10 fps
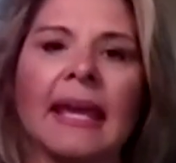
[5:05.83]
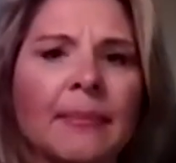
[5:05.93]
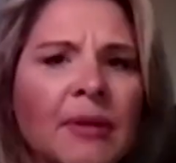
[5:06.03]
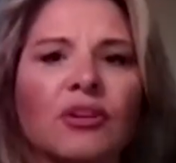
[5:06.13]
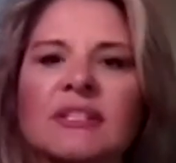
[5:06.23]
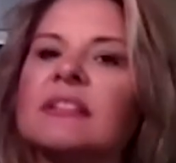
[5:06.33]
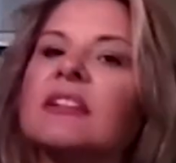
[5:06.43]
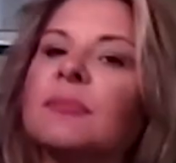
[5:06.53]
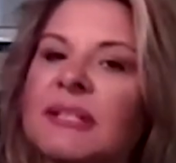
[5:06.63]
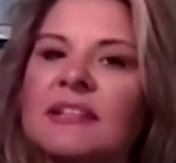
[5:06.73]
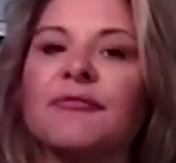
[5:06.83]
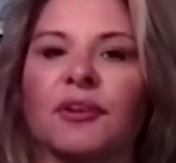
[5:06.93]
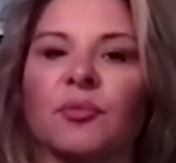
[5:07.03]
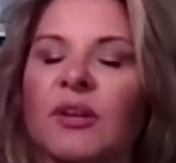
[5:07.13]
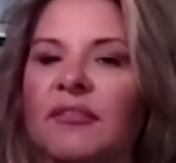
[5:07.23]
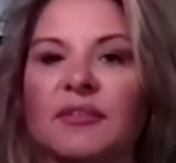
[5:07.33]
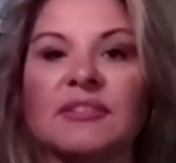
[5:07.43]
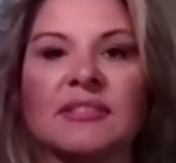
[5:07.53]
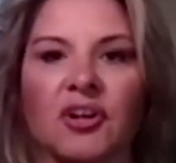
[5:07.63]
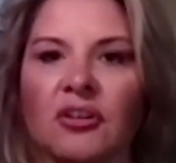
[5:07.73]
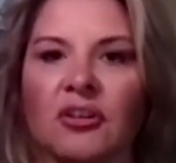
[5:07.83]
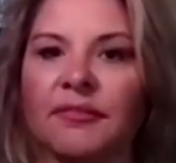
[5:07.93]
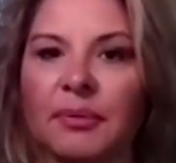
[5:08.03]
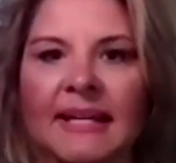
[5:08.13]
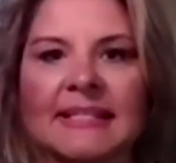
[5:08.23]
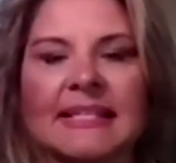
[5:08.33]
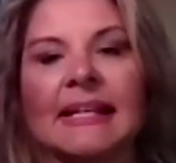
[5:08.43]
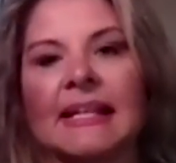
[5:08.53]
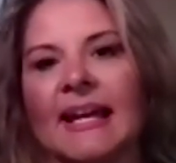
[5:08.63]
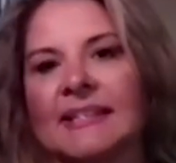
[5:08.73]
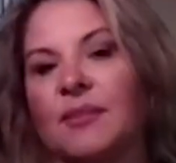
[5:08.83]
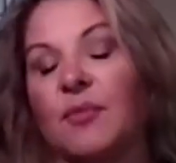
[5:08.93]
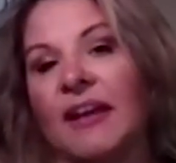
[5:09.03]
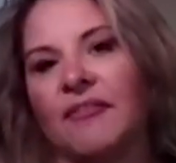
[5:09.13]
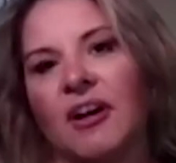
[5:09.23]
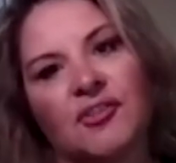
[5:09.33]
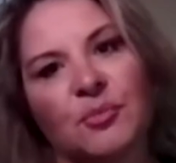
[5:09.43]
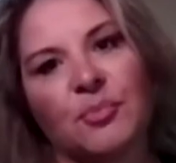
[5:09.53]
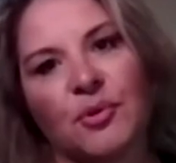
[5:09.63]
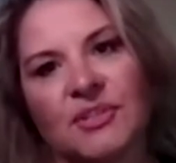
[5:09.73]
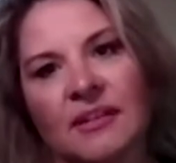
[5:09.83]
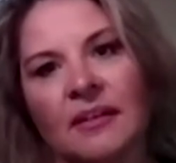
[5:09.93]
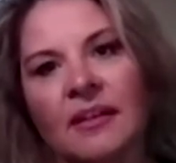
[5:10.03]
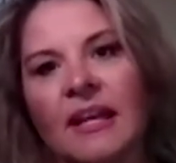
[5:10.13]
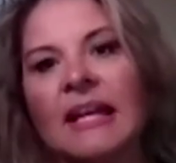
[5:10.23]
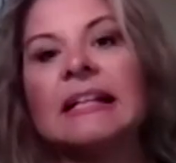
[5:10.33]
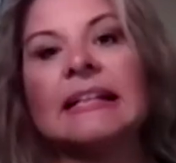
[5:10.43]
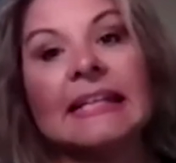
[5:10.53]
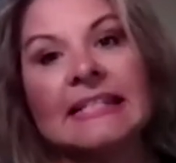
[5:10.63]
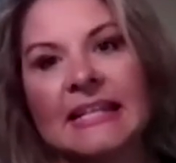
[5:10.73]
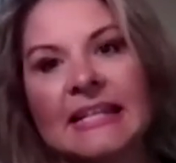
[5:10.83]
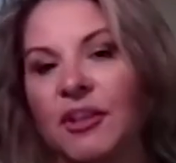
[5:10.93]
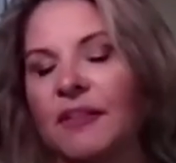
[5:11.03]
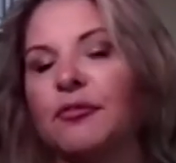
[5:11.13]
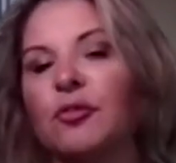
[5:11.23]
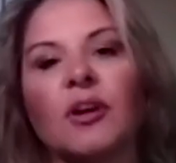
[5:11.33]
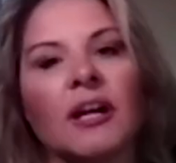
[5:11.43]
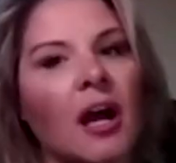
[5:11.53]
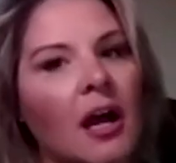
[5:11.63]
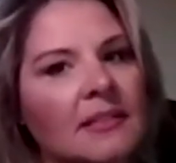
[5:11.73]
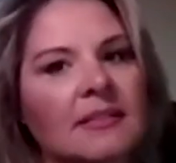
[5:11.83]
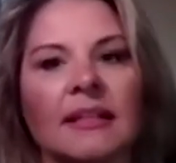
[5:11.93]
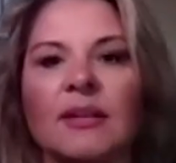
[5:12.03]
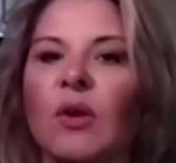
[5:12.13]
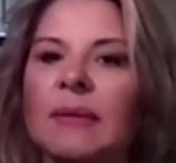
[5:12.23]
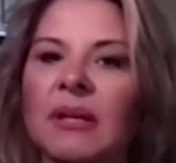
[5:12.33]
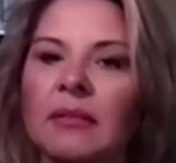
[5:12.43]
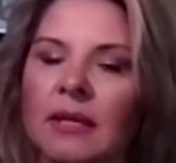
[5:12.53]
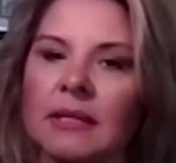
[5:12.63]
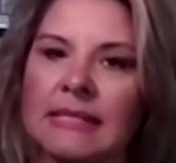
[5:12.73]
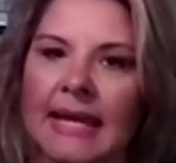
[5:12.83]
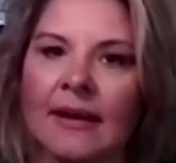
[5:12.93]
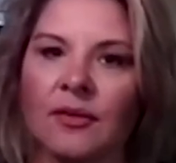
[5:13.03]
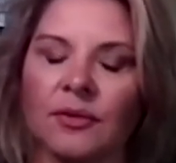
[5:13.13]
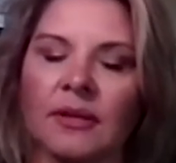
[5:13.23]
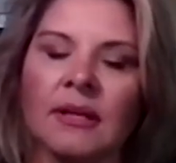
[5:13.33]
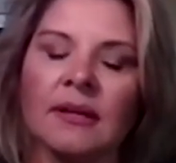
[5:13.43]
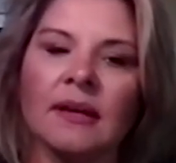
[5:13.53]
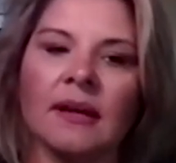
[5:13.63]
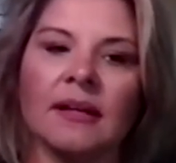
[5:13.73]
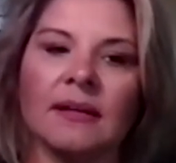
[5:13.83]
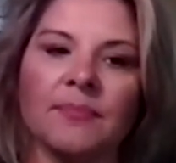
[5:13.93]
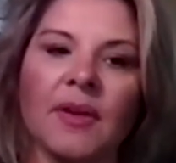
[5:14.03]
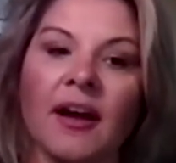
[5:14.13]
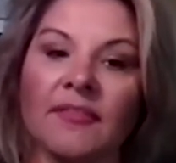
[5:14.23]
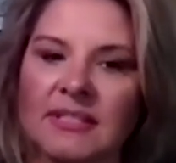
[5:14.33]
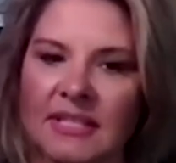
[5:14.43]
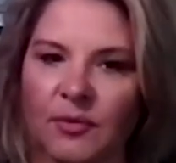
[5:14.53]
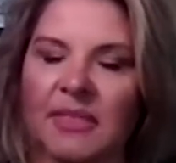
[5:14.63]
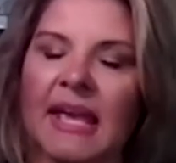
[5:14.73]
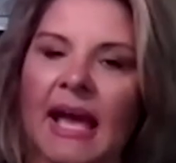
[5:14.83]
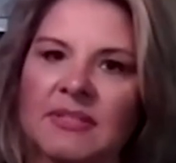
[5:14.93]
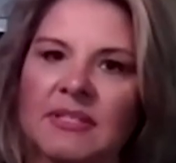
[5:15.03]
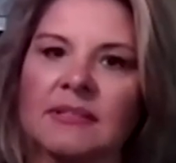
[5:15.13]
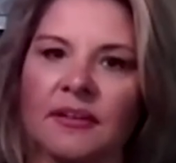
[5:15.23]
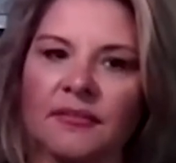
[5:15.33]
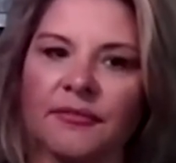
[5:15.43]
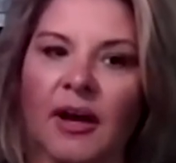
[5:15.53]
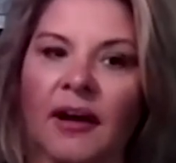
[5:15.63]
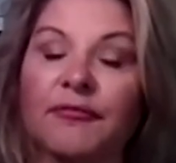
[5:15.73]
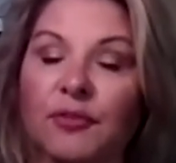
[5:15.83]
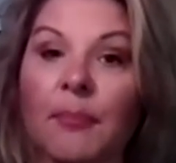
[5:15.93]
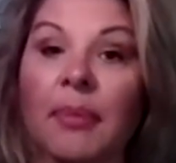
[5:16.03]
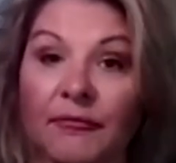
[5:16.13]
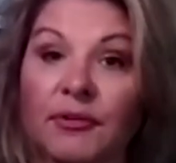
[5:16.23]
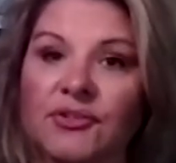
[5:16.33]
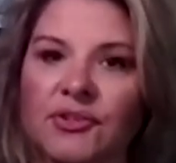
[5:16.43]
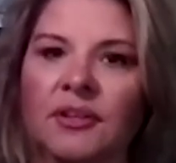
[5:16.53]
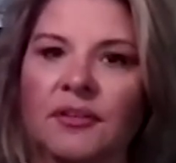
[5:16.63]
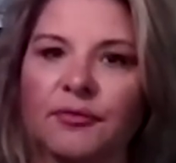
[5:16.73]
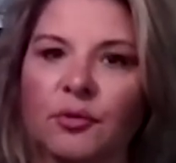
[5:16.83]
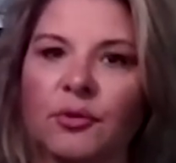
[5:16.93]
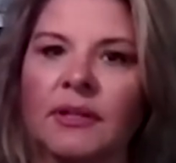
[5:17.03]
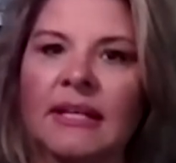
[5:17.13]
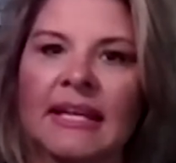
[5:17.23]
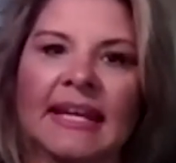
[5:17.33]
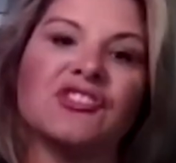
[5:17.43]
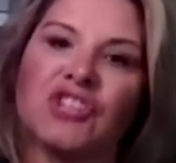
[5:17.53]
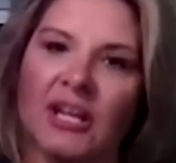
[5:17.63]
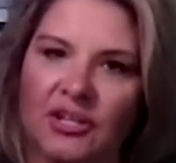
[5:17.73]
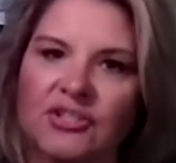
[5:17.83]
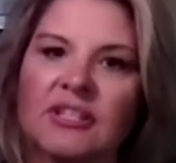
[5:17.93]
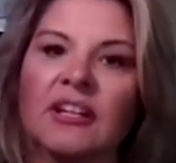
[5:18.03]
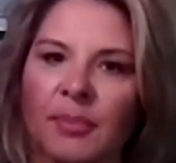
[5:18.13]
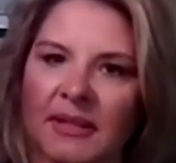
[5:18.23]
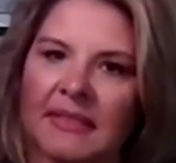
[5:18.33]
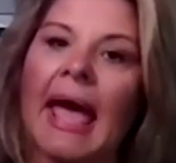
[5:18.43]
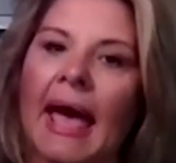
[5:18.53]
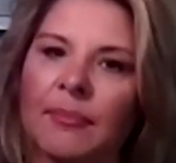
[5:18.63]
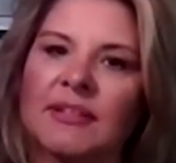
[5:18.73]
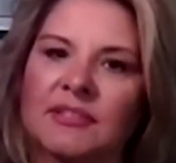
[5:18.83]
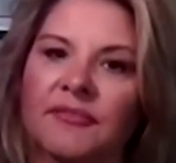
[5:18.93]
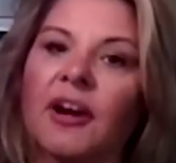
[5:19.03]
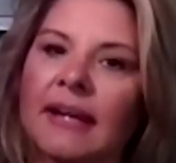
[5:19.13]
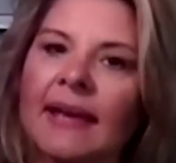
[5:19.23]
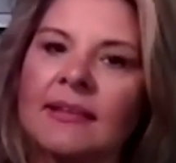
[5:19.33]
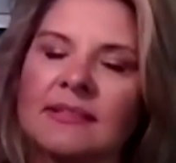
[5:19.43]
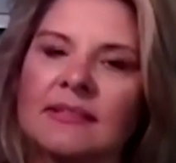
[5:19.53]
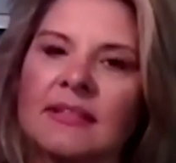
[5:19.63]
Gaming looks a little bit different. We've installed plexiglass, and we have a 100-person clean team on the floor constantly wiping things down. Obviously, with the absence of food and beverage on the floor, it changes a little bit the habits of our guests.